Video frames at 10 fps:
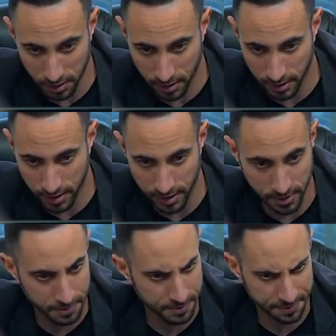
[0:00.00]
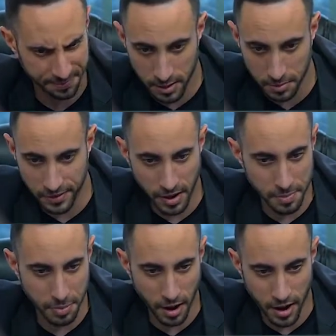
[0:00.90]
I believe I
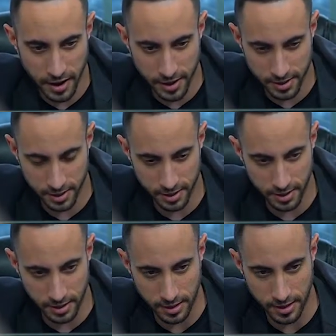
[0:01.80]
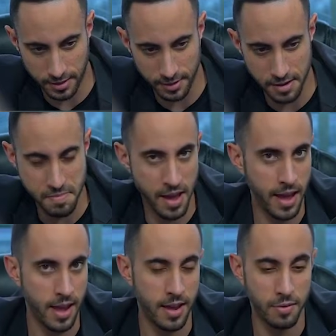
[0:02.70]
bought it in
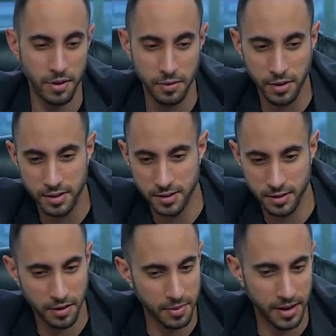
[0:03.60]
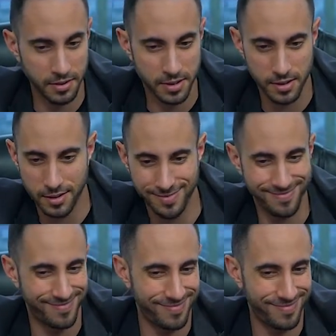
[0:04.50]
May when it went all the way down to